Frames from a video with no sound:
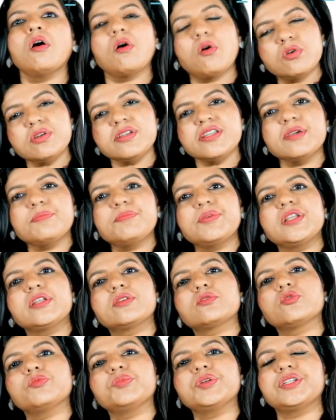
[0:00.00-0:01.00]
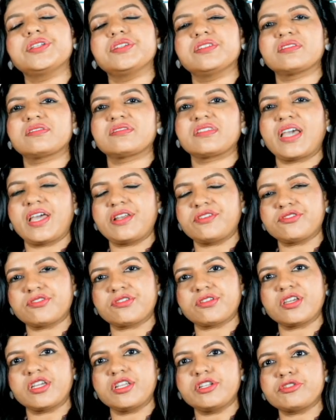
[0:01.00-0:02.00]
Only bilirubin is
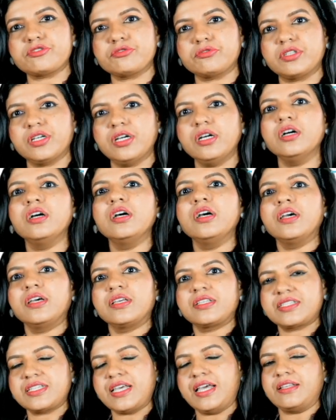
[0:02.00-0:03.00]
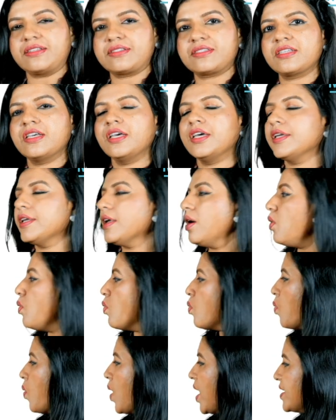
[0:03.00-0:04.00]
entering into the cells. Now
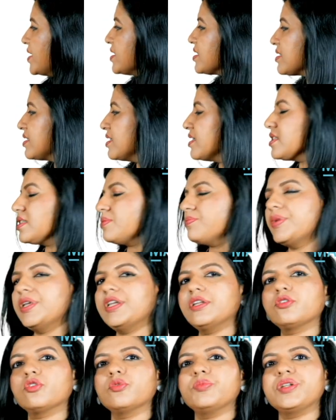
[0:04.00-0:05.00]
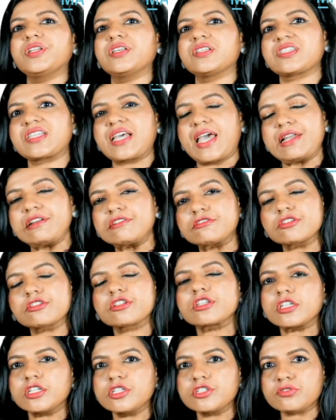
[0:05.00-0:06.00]
once this bilirubin is
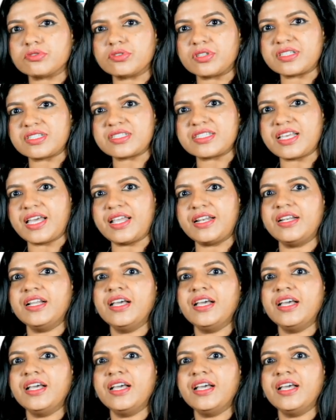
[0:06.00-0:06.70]
entering into the cell,